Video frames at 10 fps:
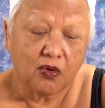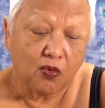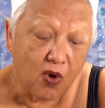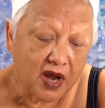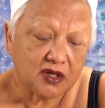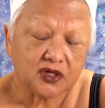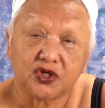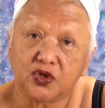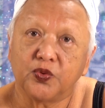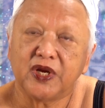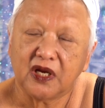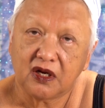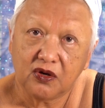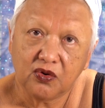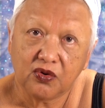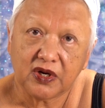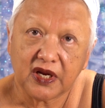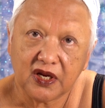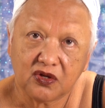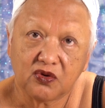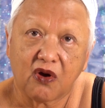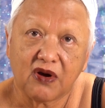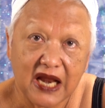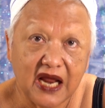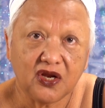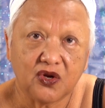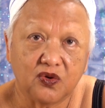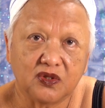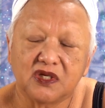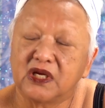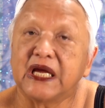What should we include into our land use